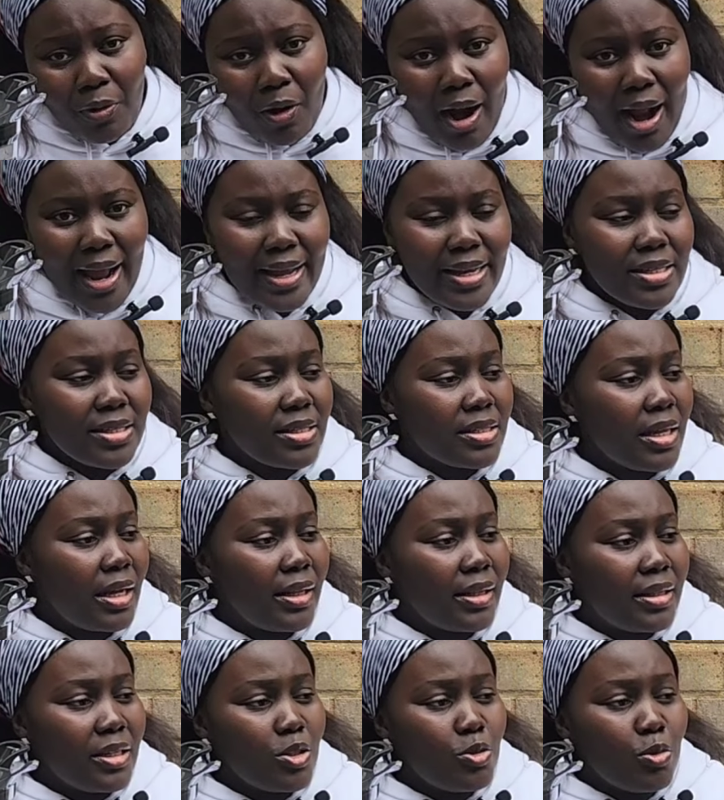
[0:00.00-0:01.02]
price,
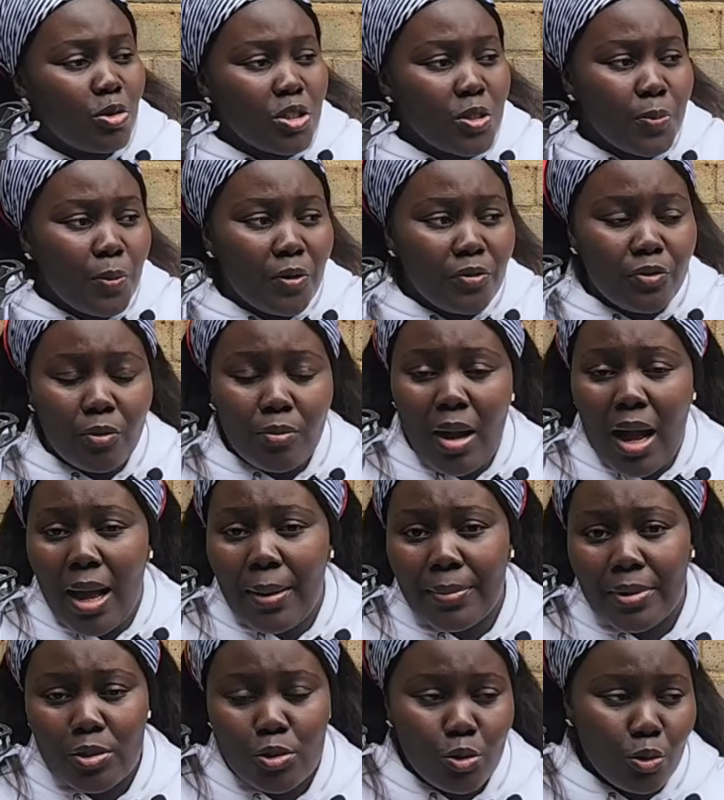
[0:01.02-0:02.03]
this was bought from
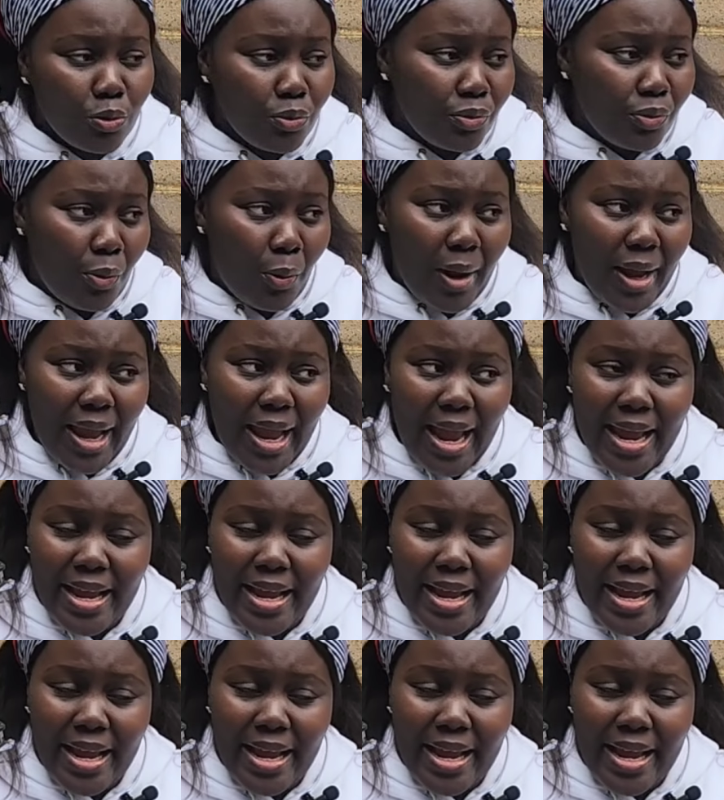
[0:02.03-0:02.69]
Amazon for